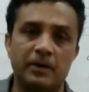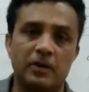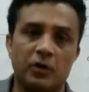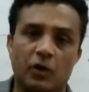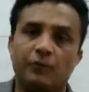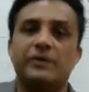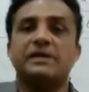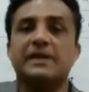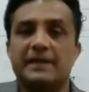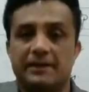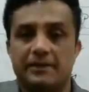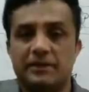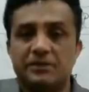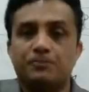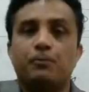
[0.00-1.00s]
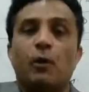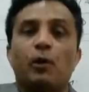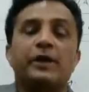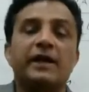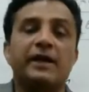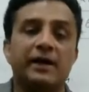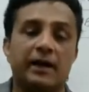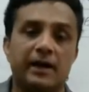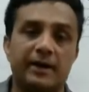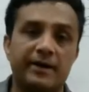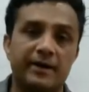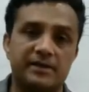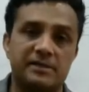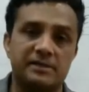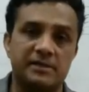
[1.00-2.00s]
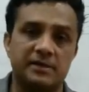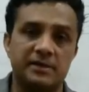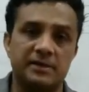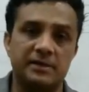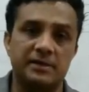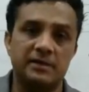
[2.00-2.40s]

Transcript: or we guys is political unrest.